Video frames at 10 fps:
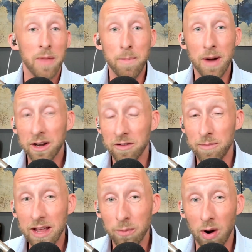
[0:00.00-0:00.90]
A bucket of
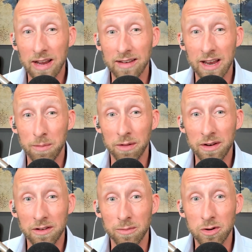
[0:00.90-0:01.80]
money where I can take monthly
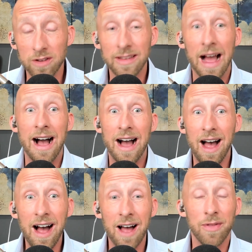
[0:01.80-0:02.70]
distributions,
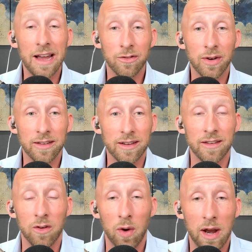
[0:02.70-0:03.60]
that translates
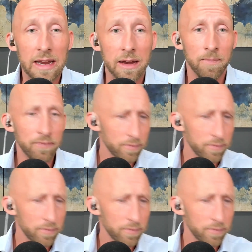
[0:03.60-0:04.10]
into what I need.